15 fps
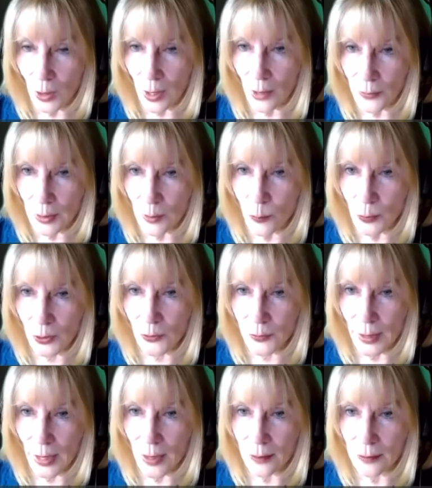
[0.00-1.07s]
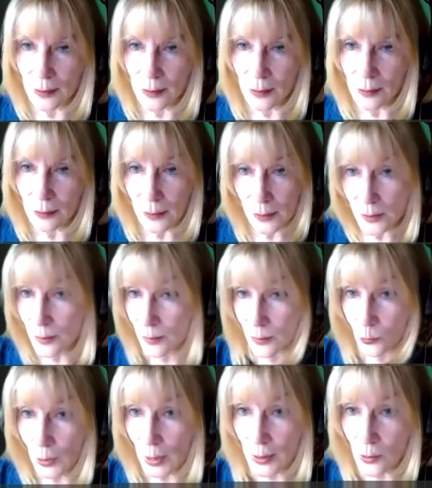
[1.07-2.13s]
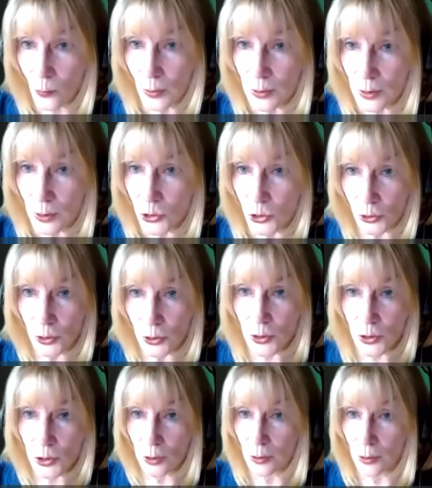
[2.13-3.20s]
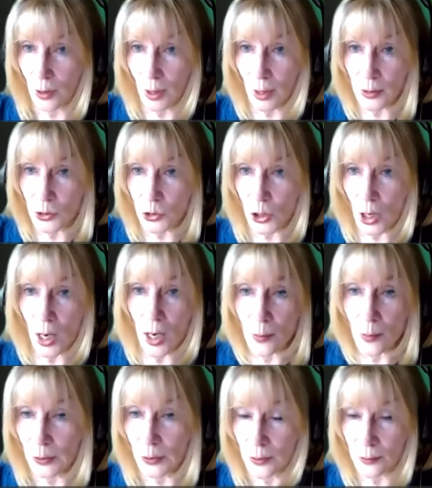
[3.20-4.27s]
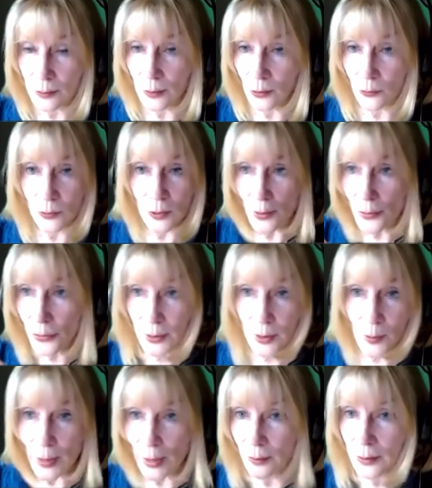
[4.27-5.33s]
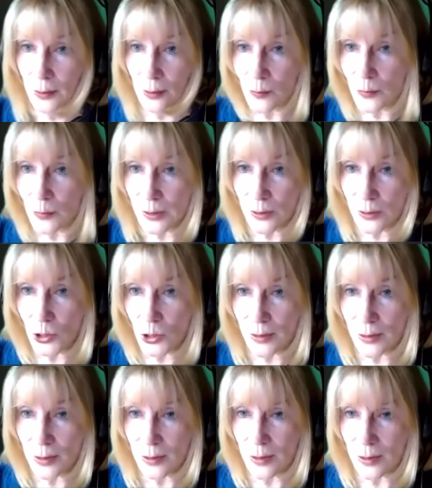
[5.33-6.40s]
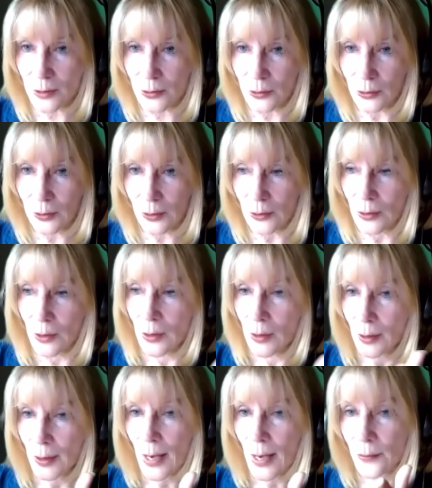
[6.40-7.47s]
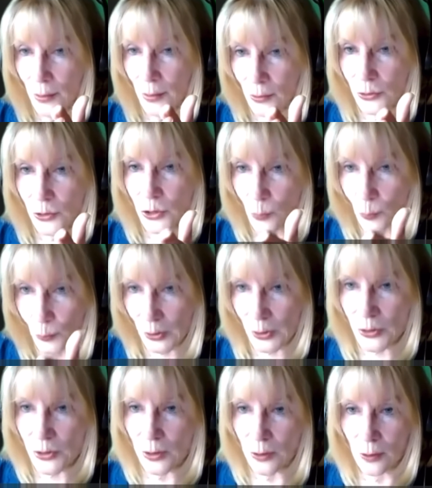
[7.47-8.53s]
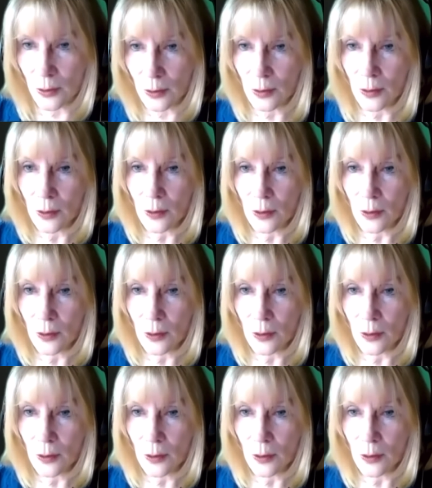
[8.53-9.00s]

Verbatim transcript: how they build that because Rader went to church and had a hmm. job, mm. and you know nothing about him suggested serial killer. And then there's the person